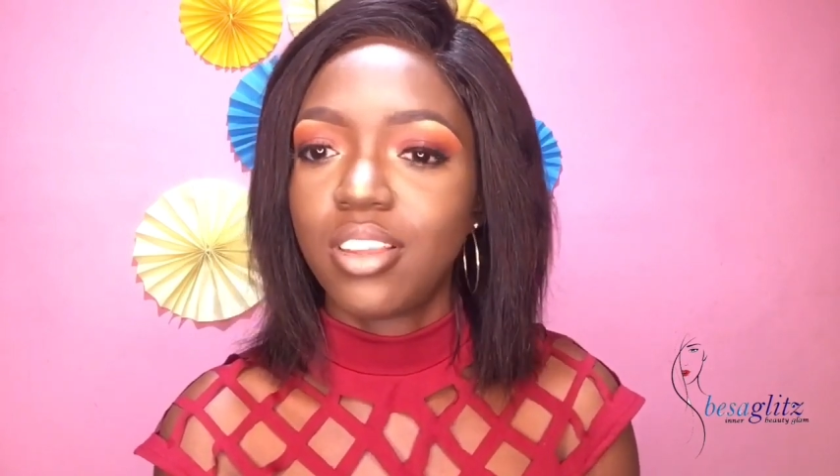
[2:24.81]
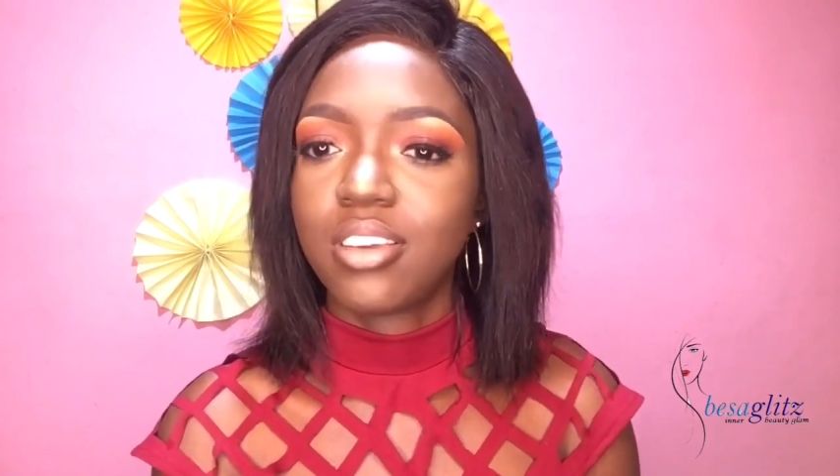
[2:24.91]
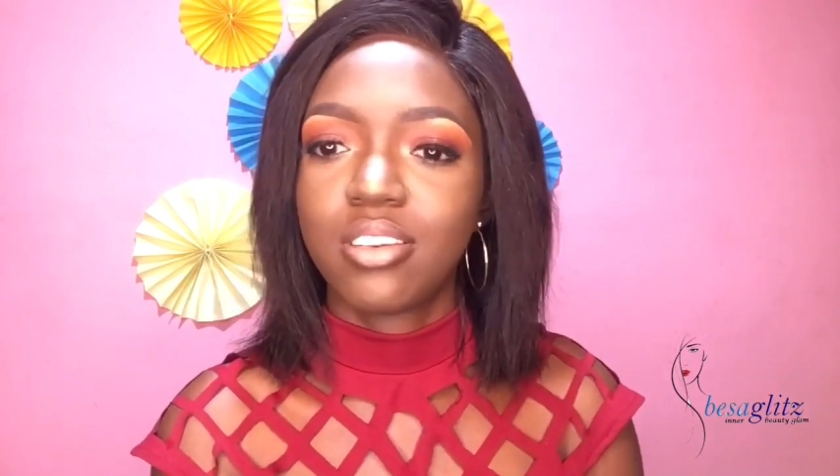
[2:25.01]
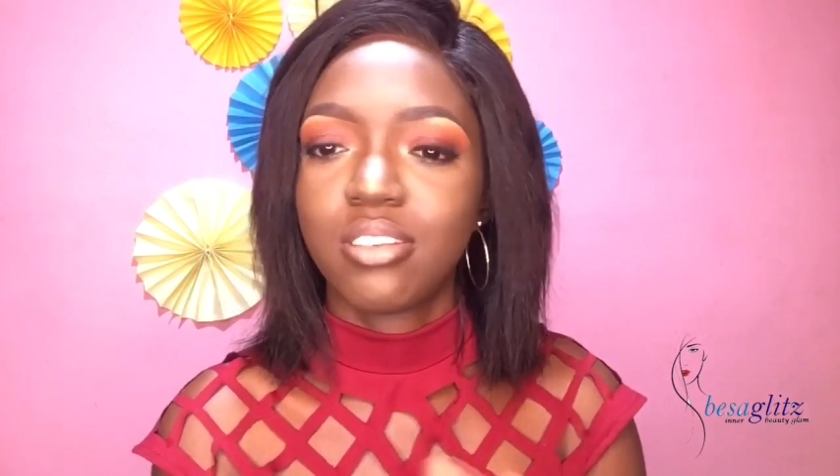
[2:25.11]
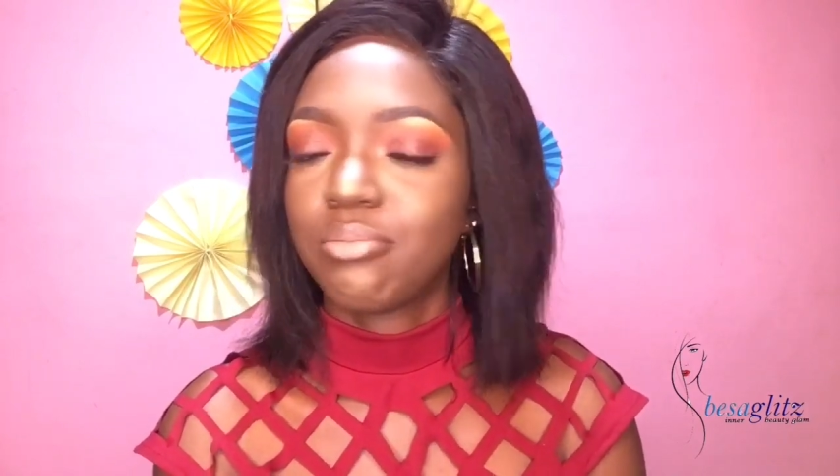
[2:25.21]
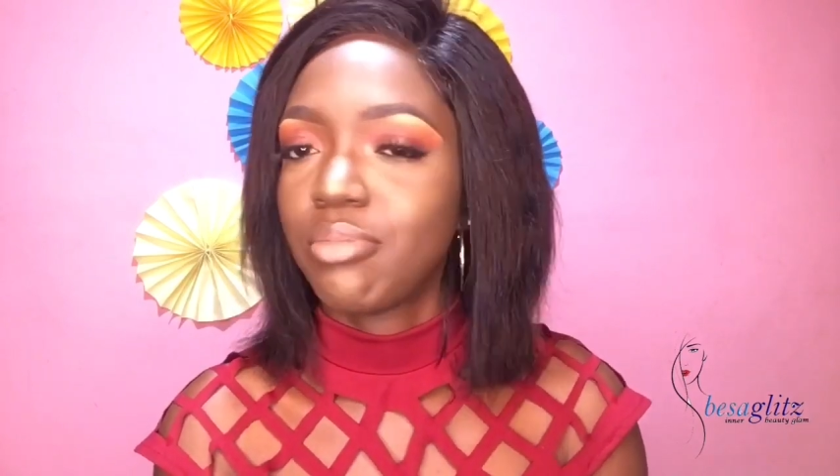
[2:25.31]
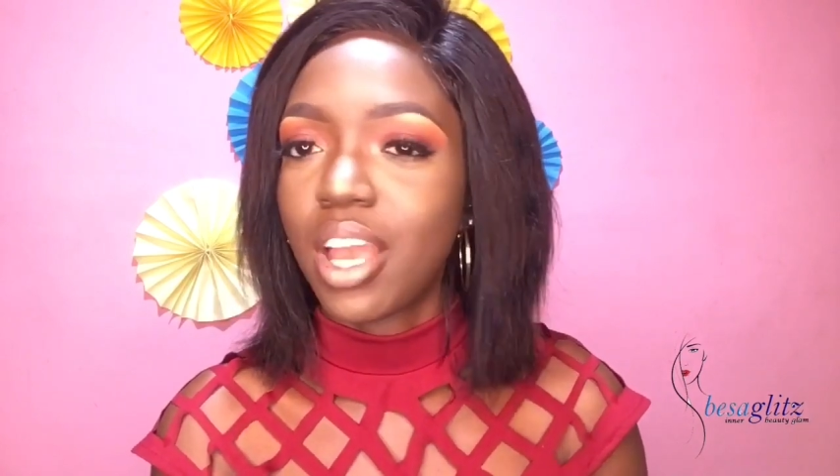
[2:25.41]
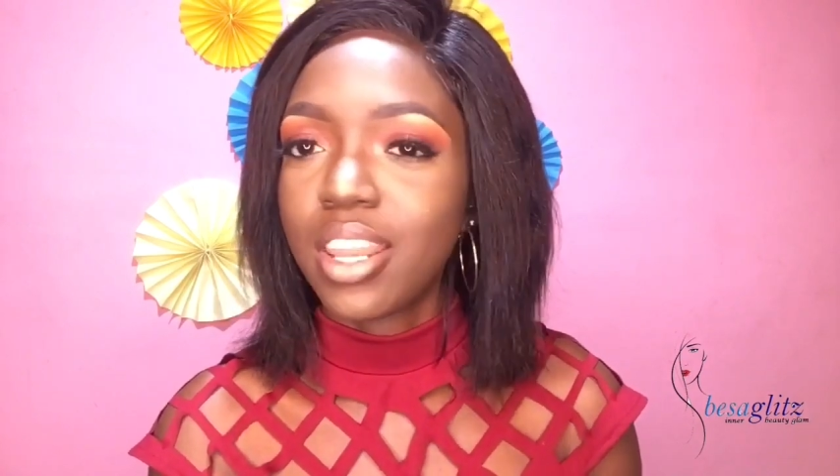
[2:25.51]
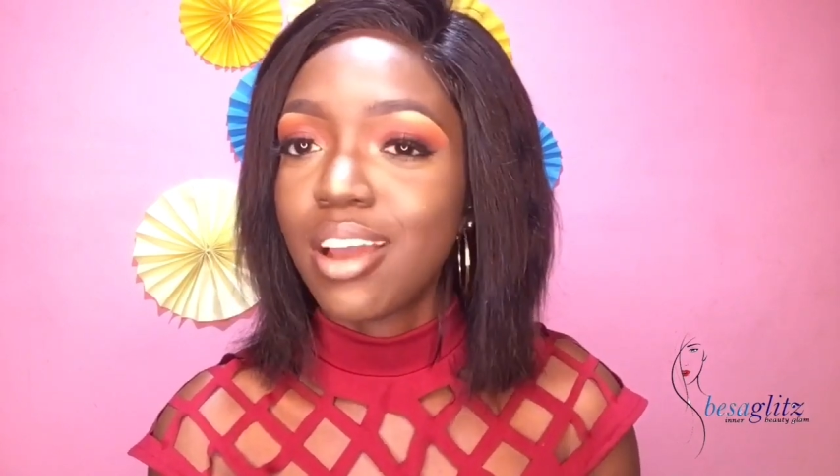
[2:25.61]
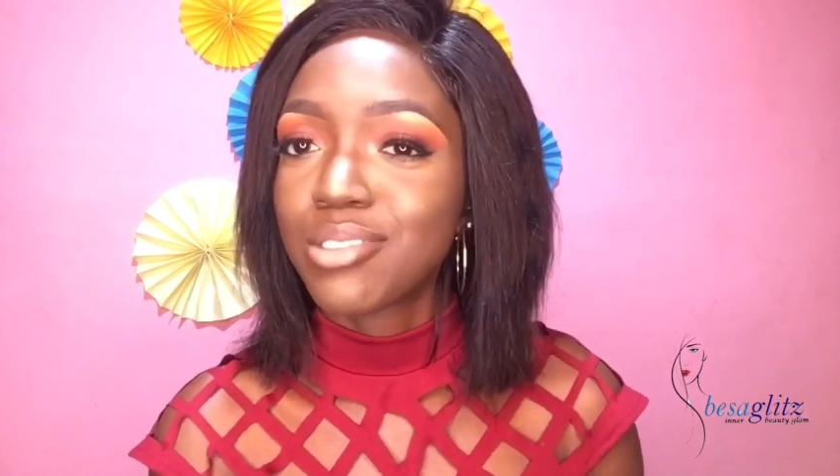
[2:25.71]
Like,
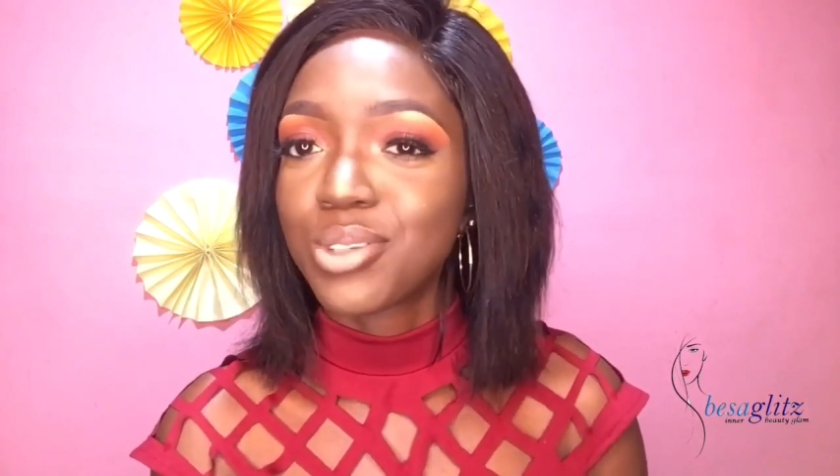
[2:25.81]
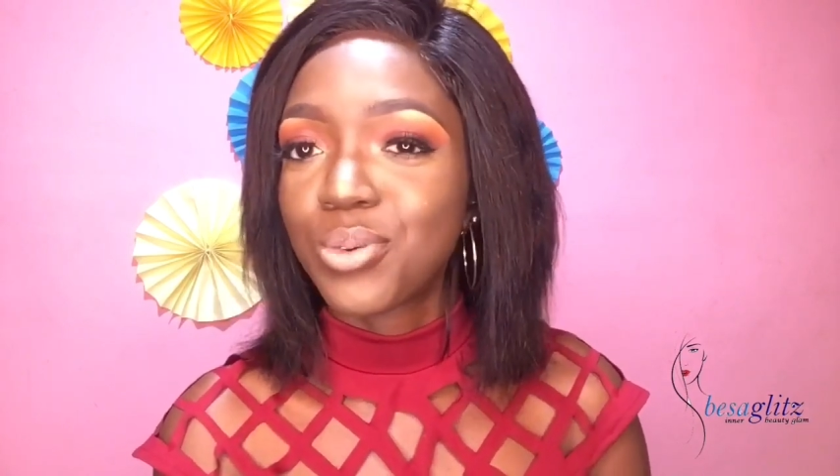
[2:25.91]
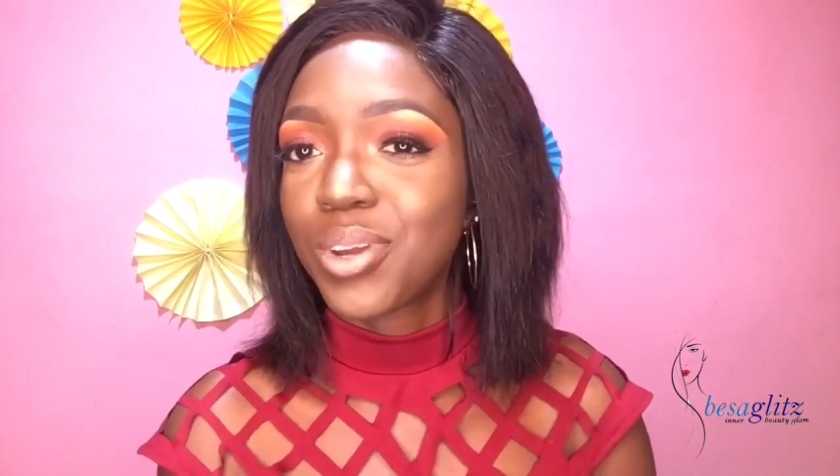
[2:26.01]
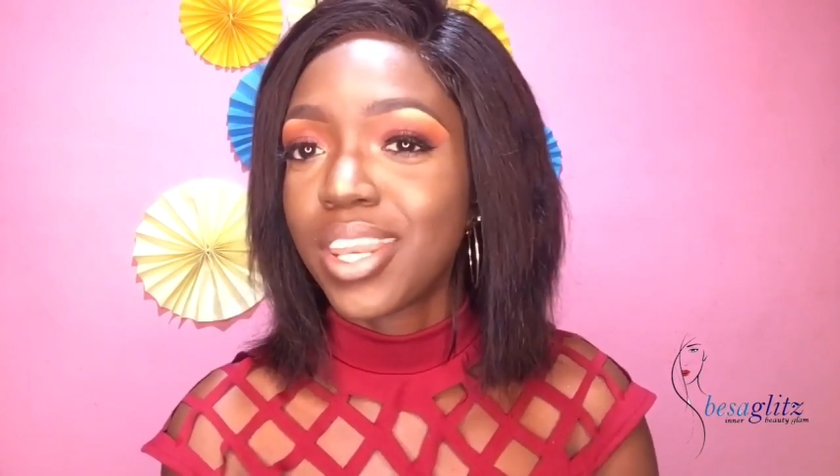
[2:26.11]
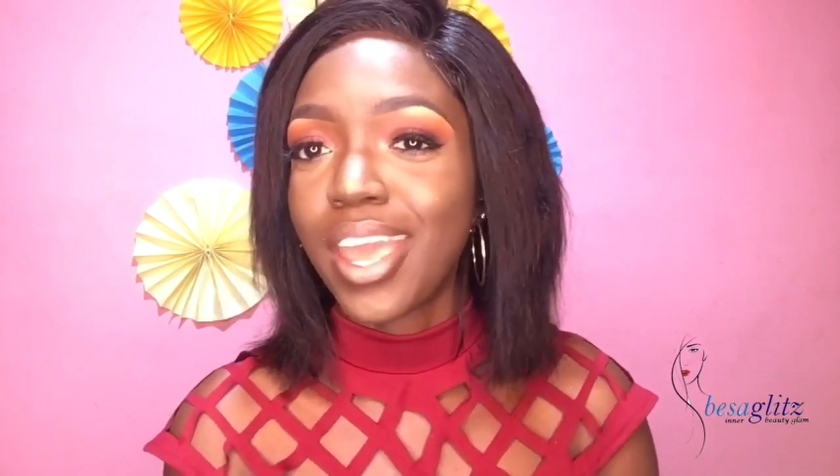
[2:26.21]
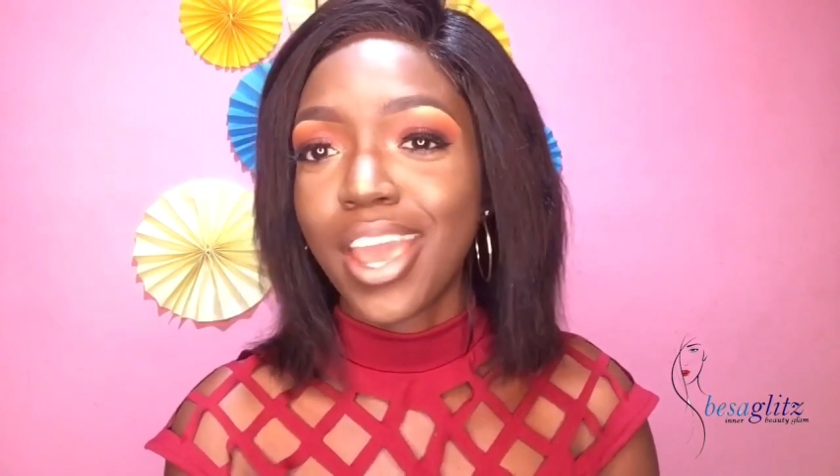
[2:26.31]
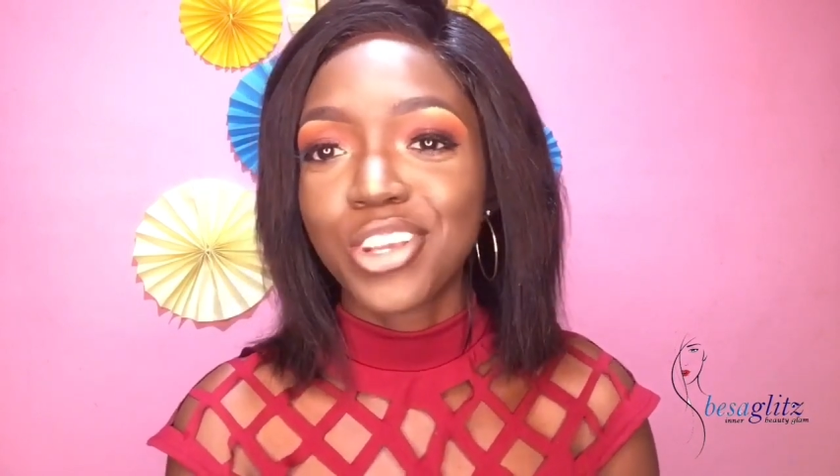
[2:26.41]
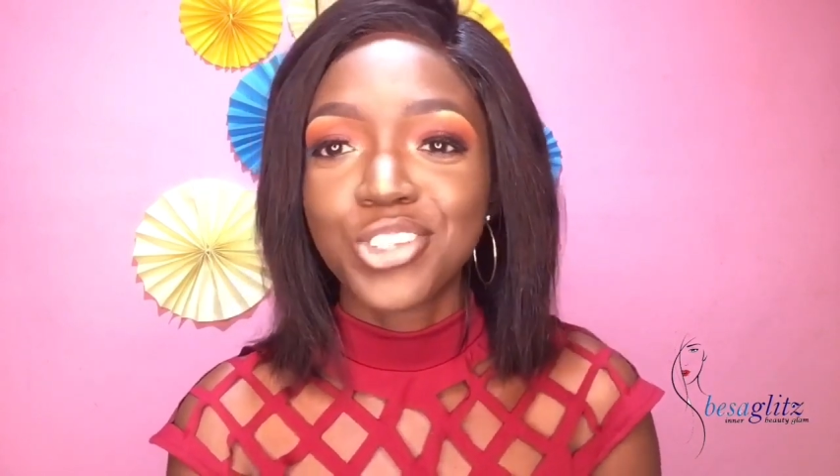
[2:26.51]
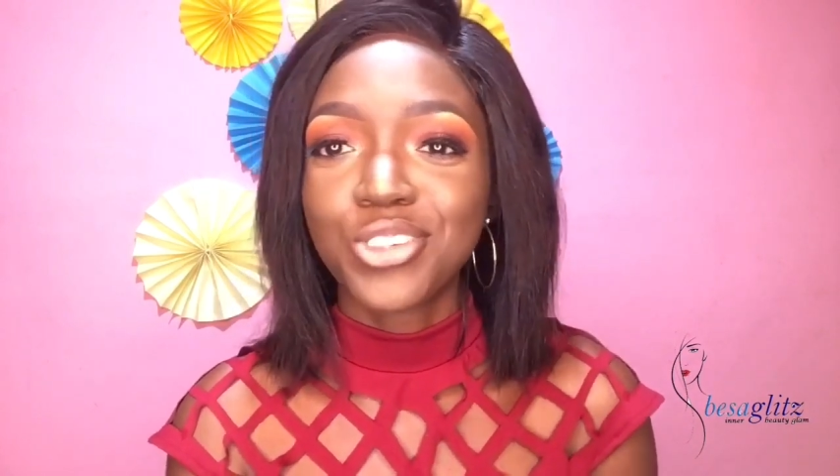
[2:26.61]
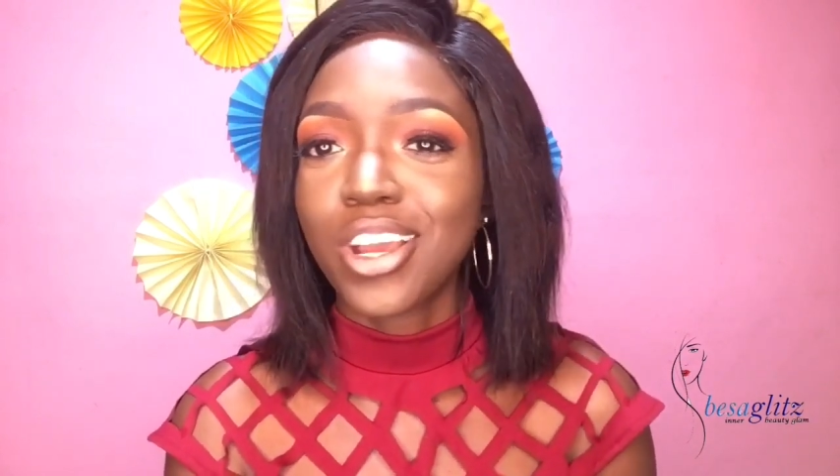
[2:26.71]
I didn't have to do any
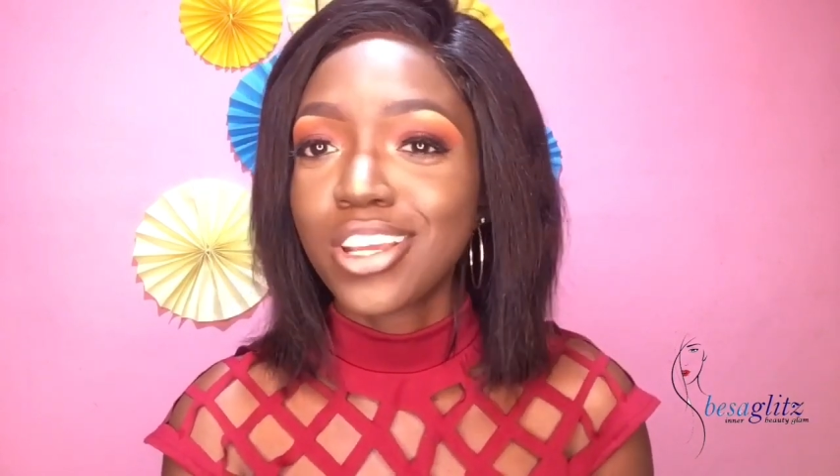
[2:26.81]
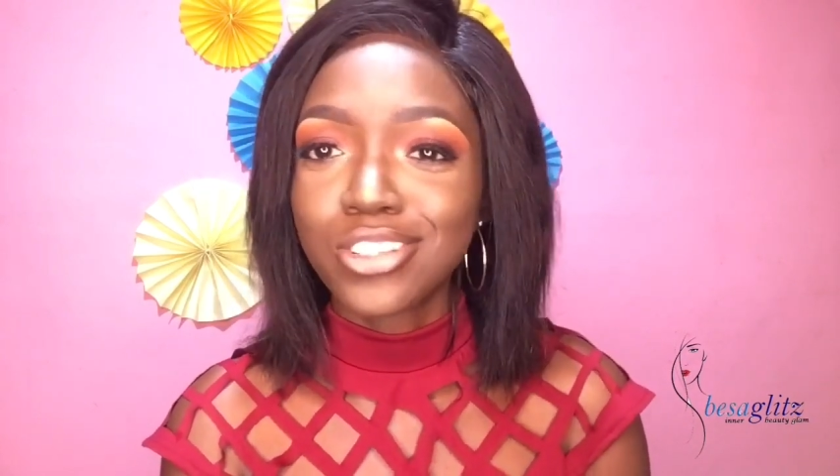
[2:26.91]
extra